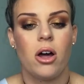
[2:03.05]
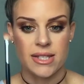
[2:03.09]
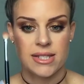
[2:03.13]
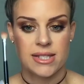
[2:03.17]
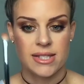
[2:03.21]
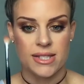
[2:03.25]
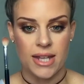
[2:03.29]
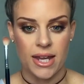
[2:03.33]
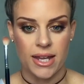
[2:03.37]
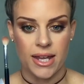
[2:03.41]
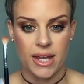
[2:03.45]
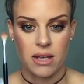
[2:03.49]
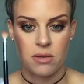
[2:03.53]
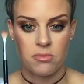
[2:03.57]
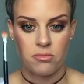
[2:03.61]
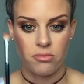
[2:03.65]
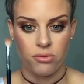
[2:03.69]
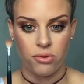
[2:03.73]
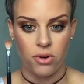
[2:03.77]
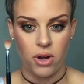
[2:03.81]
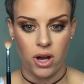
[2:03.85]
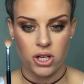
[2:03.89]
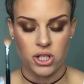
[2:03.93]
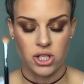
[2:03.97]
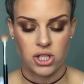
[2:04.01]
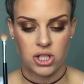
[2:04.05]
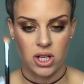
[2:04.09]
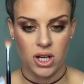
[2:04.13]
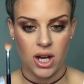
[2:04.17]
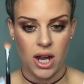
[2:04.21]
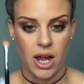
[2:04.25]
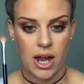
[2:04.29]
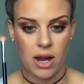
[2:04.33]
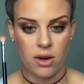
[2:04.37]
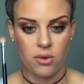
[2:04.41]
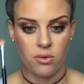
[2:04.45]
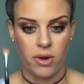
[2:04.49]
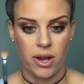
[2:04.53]
The second brush that
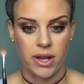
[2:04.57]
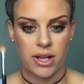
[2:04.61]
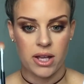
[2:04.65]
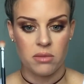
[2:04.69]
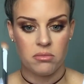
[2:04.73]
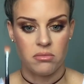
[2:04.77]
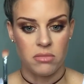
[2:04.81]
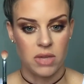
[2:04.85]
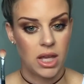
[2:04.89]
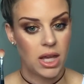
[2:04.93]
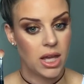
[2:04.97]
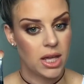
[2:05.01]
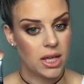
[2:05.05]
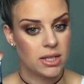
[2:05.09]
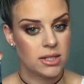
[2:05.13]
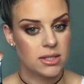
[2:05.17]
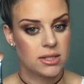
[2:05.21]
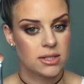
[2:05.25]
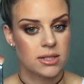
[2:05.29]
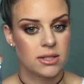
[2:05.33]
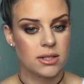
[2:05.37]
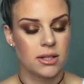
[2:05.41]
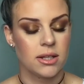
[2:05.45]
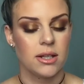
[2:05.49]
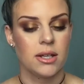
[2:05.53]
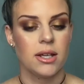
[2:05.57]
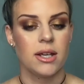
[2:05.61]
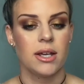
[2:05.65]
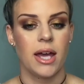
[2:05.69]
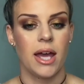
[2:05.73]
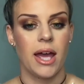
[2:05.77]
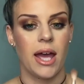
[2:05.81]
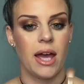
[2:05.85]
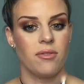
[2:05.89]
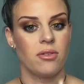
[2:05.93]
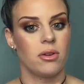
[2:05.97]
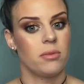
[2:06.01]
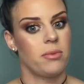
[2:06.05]
I recommend
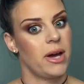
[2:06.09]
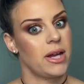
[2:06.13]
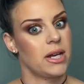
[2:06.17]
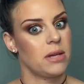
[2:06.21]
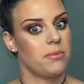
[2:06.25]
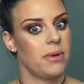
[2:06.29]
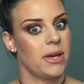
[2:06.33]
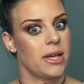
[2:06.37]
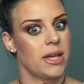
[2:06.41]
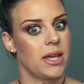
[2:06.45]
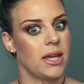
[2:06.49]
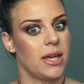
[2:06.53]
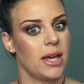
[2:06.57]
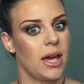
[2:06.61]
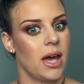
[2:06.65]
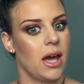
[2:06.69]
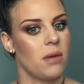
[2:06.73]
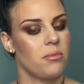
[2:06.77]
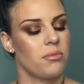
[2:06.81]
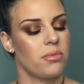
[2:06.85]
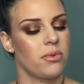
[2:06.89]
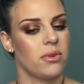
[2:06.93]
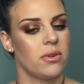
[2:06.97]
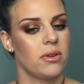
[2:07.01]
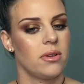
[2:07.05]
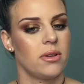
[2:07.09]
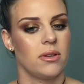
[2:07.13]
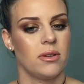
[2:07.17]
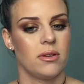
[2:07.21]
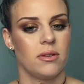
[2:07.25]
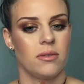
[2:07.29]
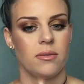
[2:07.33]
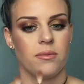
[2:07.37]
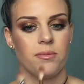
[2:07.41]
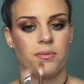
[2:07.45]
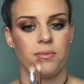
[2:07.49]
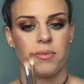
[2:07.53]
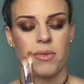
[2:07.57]
everybody picking up,
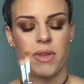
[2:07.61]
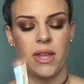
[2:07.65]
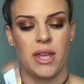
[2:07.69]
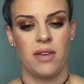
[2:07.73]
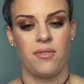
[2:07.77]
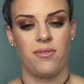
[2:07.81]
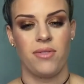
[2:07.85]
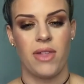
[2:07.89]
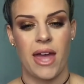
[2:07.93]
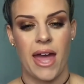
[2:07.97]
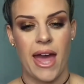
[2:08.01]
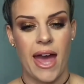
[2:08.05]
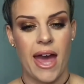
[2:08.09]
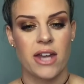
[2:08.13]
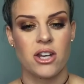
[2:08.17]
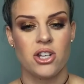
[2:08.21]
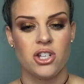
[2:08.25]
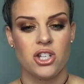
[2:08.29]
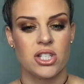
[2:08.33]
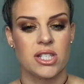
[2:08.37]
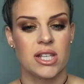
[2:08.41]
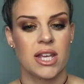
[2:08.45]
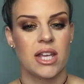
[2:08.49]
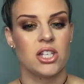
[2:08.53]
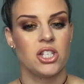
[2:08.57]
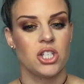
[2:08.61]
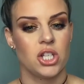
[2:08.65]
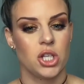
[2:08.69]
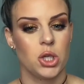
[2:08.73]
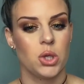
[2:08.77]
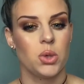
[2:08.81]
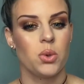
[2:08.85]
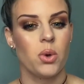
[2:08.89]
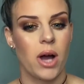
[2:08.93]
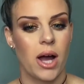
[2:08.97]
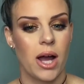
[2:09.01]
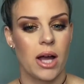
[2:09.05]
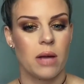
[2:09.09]
if they had to just get
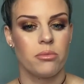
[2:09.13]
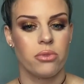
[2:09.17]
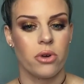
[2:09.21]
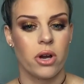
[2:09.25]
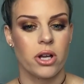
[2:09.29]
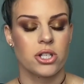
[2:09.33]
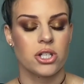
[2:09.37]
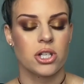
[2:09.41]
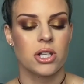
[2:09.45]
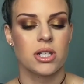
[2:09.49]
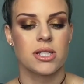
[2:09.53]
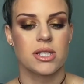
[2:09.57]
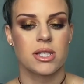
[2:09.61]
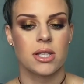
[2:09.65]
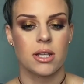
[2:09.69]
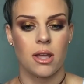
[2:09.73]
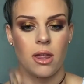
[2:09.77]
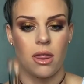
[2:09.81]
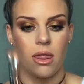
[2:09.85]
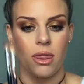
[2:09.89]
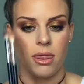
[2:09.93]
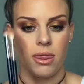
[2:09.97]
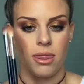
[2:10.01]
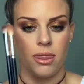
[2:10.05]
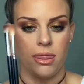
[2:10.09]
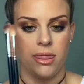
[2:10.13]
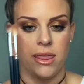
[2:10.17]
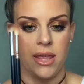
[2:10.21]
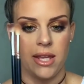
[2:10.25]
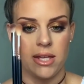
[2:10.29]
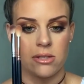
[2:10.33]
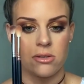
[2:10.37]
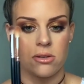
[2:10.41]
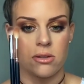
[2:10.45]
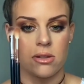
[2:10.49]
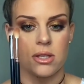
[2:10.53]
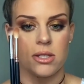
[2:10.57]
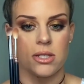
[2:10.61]
2 eye brushes,
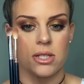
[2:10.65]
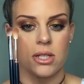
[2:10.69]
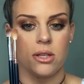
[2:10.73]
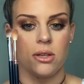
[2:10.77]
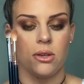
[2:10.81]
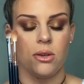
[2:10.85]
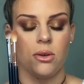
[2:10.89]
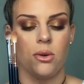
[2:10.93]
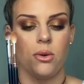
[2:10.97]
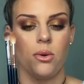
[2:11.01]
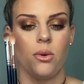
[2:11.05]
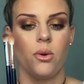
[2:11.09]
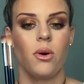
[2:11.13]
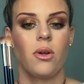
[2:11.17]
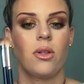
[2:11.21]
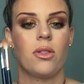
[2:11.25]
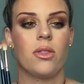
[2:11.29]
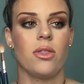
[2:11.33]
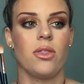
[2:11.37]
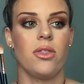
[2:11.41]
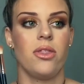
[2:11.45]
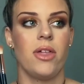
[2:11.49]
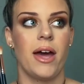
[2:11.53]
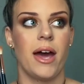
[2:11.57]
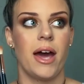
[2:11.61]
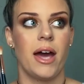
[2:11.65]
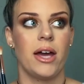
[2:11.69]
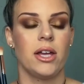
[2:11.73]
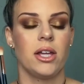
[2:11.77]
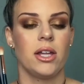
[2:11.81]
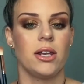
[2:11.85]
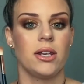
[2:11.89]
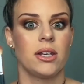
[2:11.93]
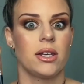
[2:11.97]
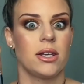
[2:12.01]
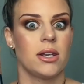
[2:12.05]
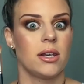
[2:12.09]
these are the 2 that